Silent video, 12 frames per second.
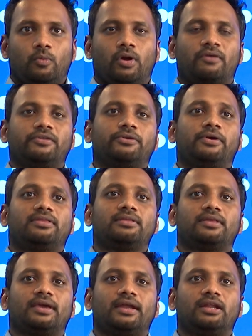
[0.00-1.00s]
One of the
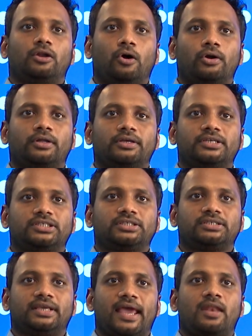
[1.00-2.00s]
questions I get a lot
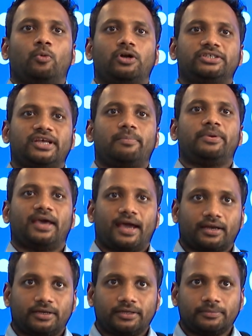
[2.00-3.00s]
is can WhatsApp be
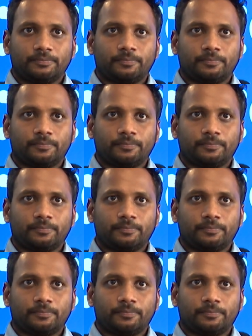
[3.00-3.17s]
hacked?